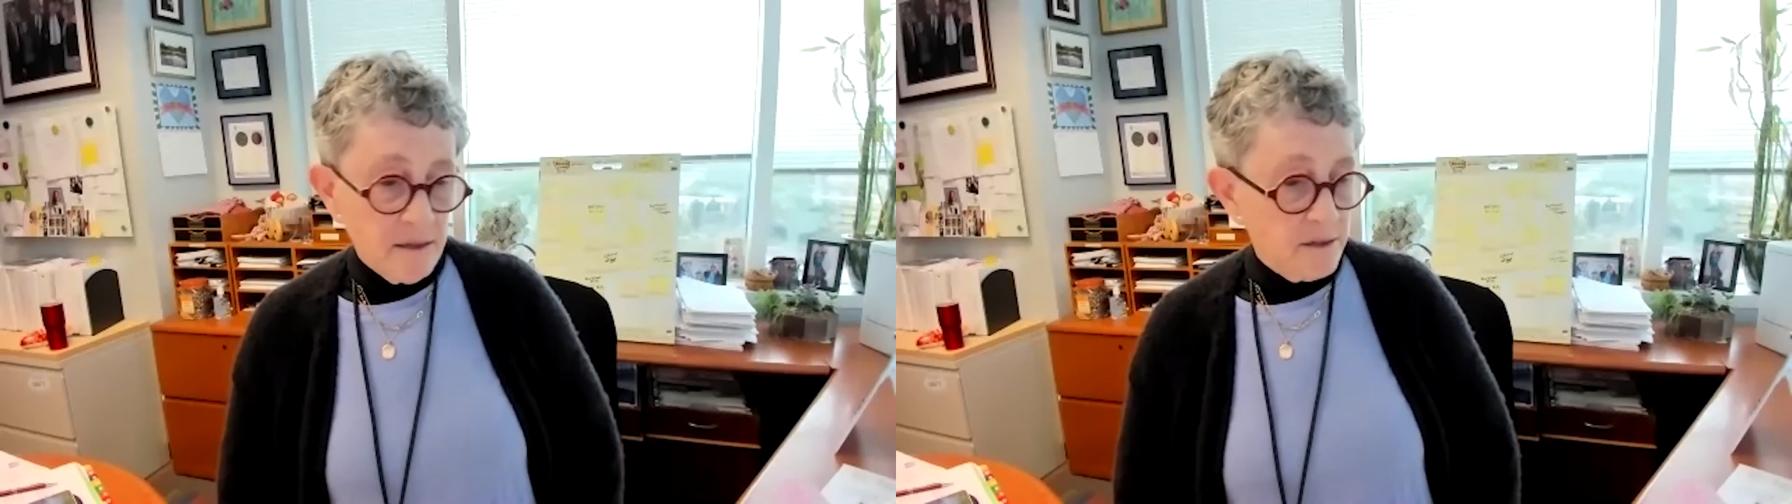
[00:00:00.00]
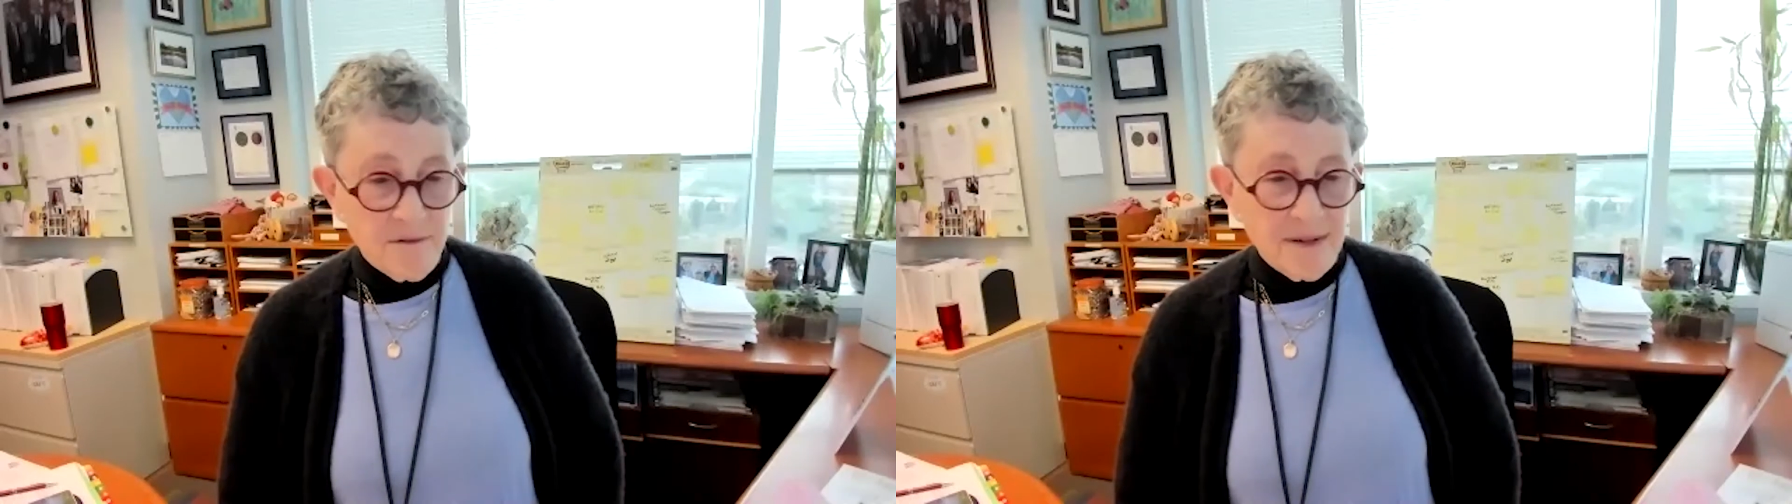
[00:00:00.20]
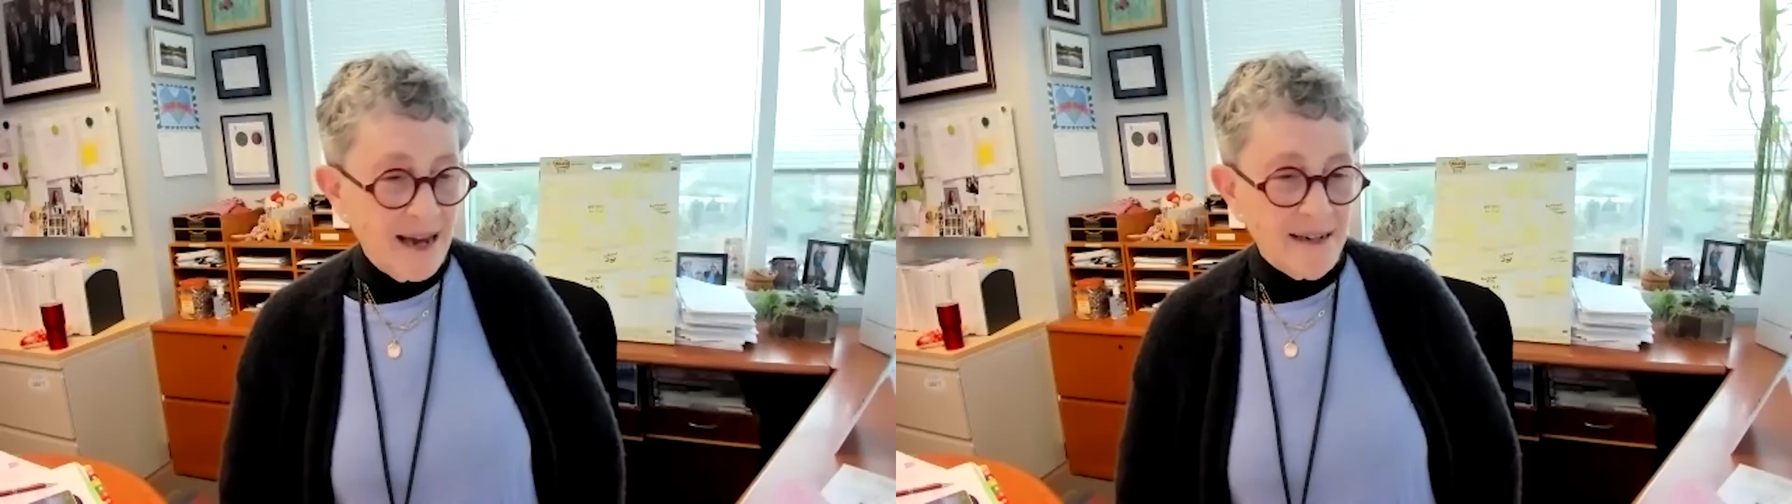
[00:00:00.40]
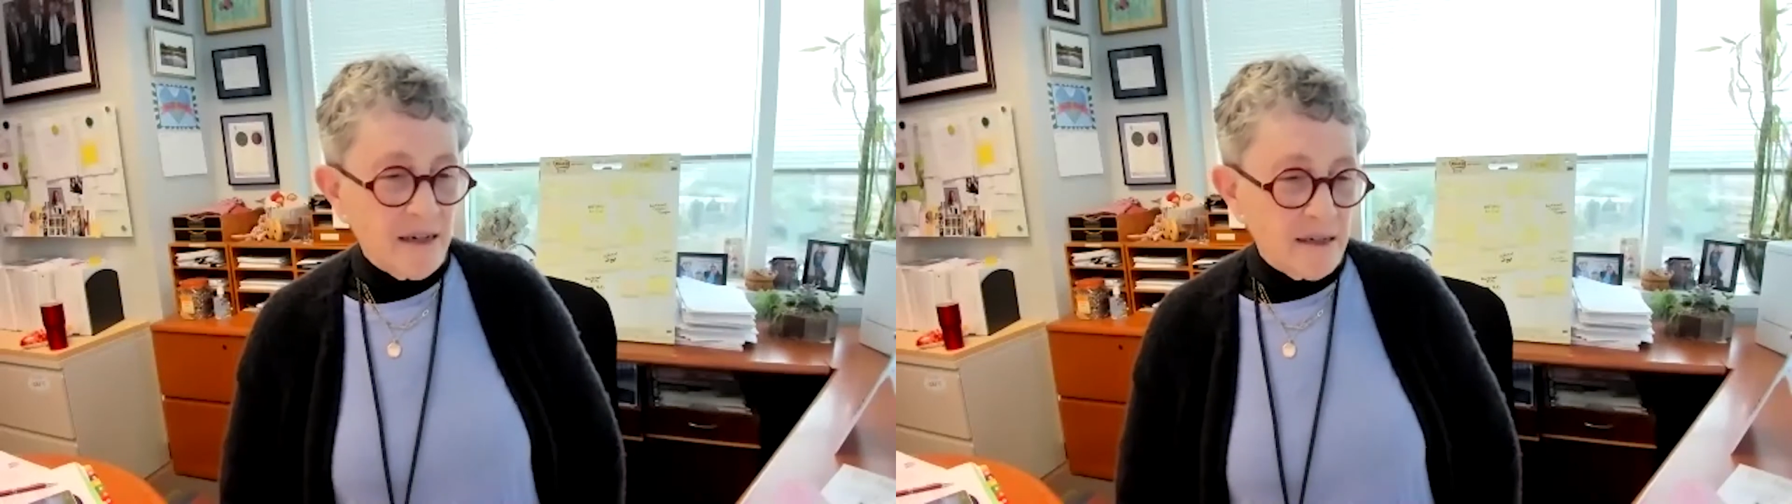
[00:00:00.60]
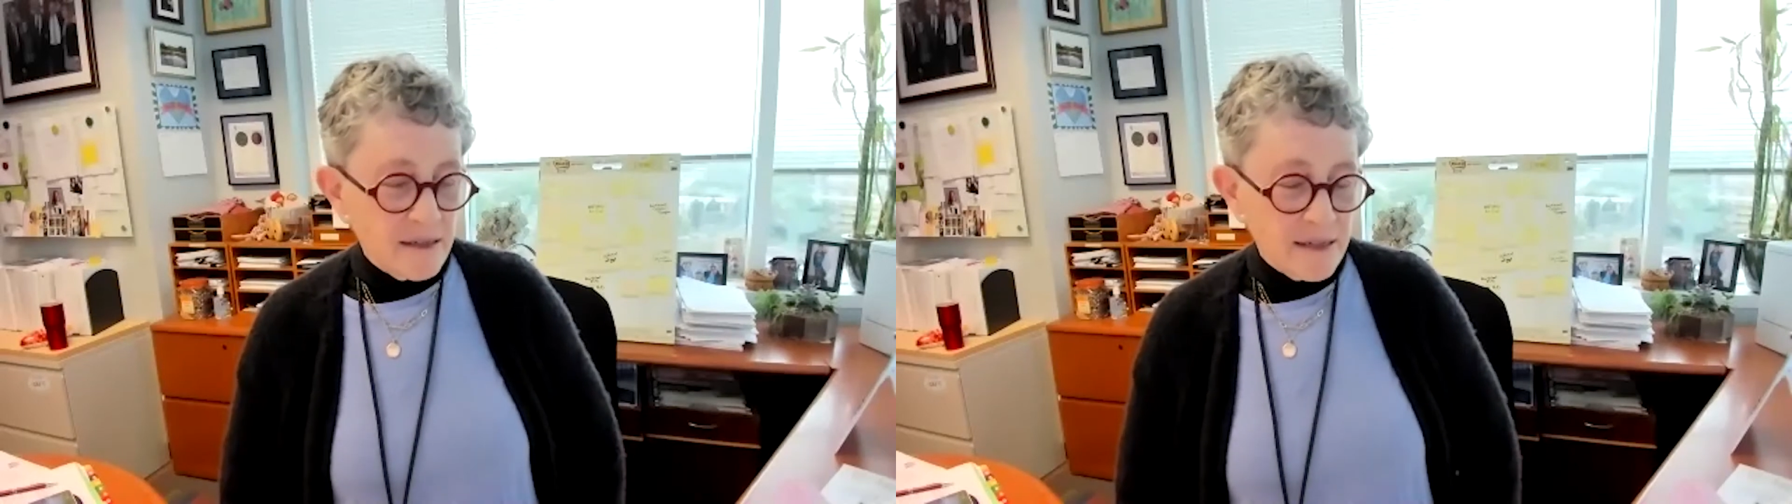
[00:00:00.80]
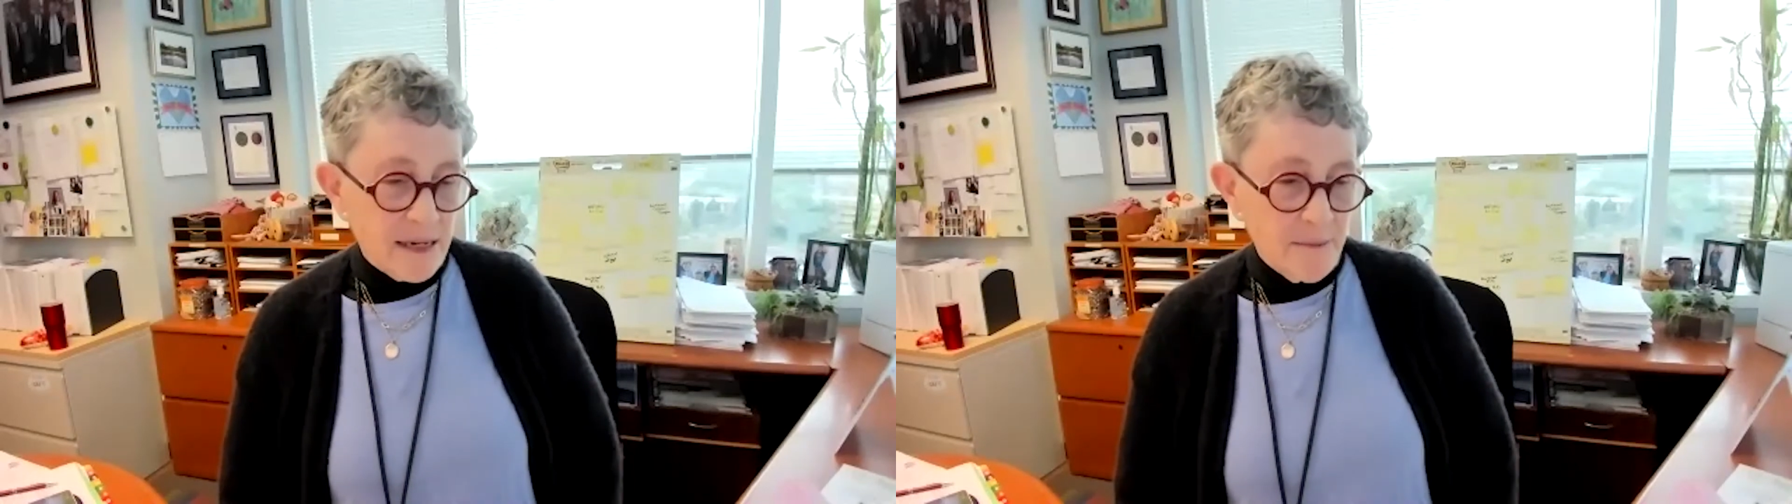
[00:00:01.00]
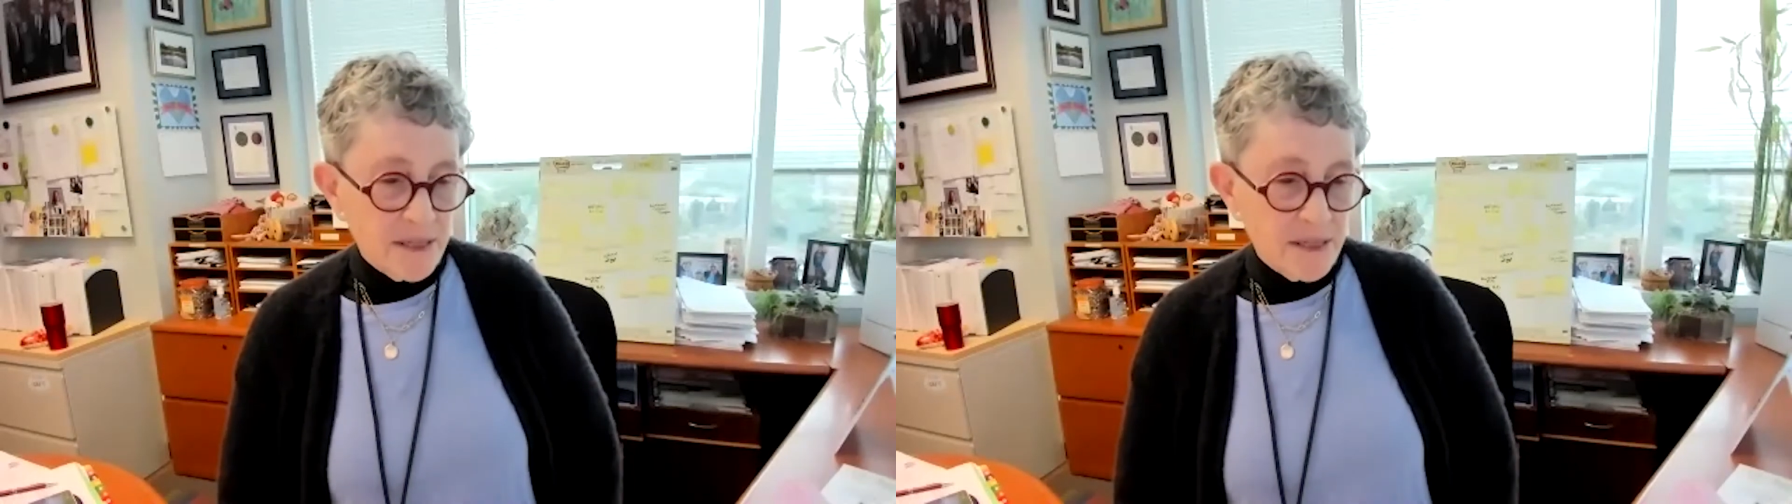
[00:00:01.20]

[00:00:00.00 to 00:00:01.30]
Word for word: so not a stem